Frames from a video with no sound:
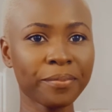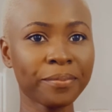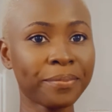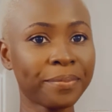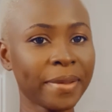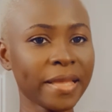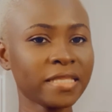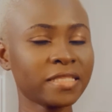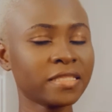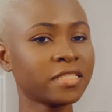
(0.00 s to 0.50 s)

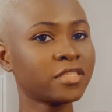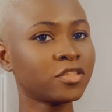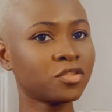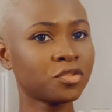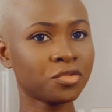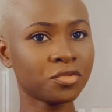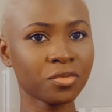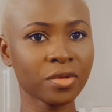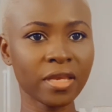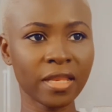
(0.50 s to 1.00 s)

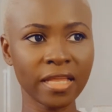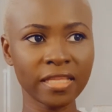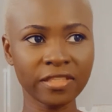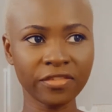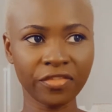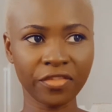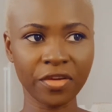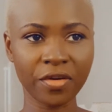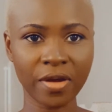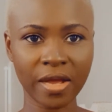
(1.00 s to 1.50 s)
best sweetest
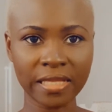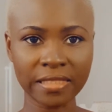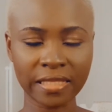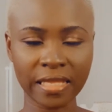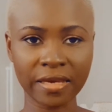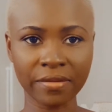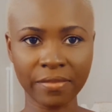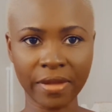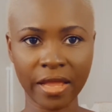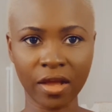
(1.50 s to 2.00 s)
fragrance
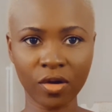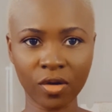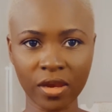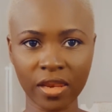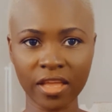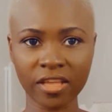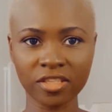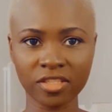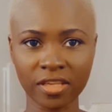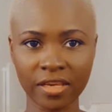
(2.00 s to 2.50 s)
in my
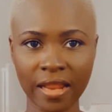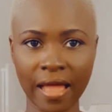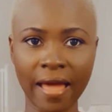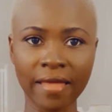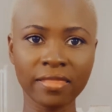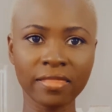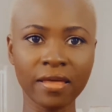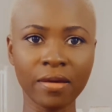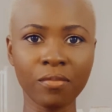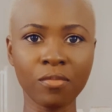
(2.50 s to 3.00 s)
collection
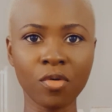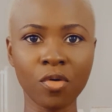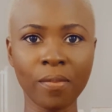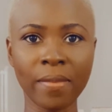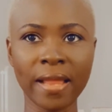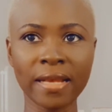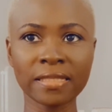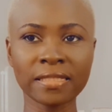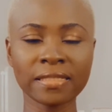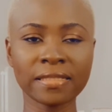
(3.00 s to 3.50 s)
at the
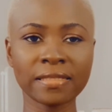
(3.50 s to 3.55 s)
moment.